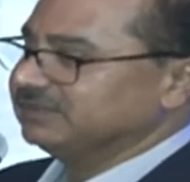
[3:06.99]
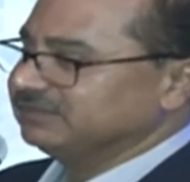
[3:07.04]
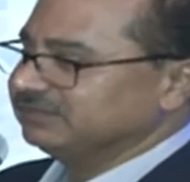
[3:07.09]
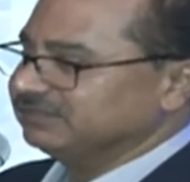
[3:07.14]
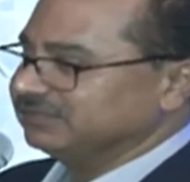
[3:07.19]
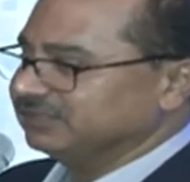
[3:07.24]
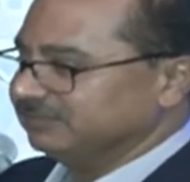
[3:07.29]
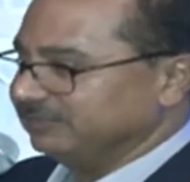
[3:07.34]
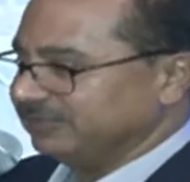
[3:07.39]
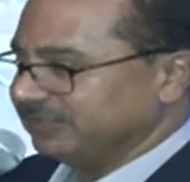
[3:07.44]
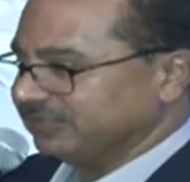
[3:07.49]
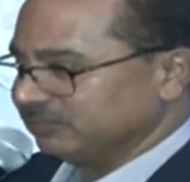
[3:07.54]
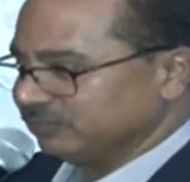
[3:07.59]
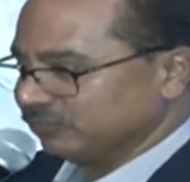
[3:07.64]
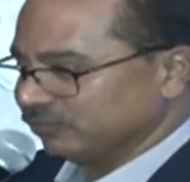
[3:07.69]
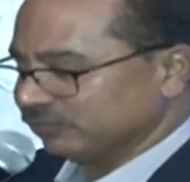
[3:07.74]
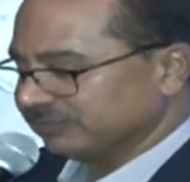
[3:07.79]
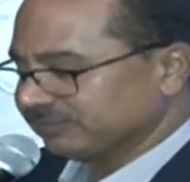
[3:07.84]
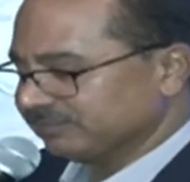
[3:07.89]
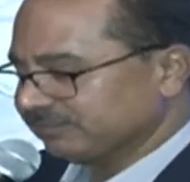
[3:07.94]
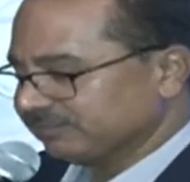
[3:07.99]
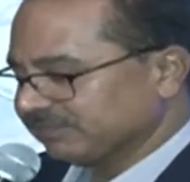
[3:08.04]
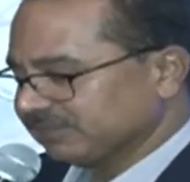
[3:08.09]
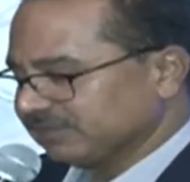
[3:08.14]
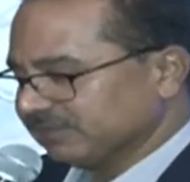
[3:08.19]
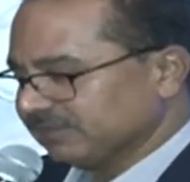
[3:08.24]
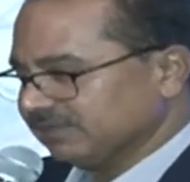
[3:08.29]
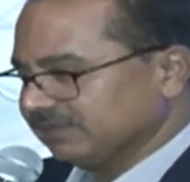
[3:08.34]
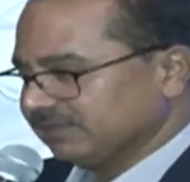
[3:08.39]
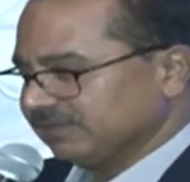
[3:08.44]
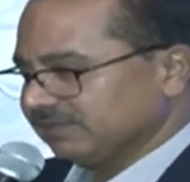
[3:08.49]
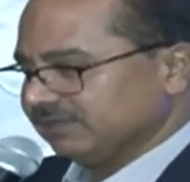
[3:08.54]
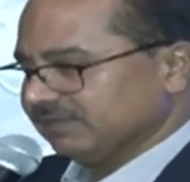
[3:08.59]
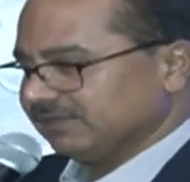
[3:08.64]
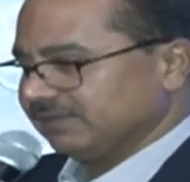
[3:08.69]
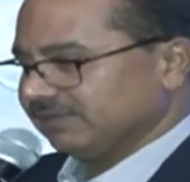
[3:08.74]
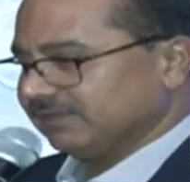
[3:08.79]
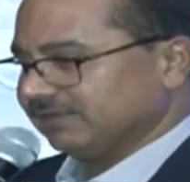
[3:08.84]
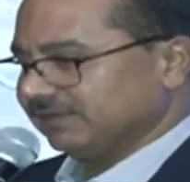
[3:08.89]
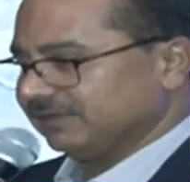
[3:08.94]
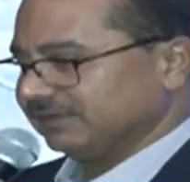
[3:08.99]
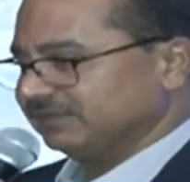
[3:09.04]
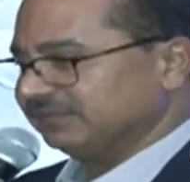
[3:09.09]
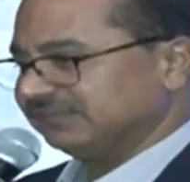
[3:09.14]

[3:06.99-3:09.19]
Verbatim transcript: It's in Miapur. Uh,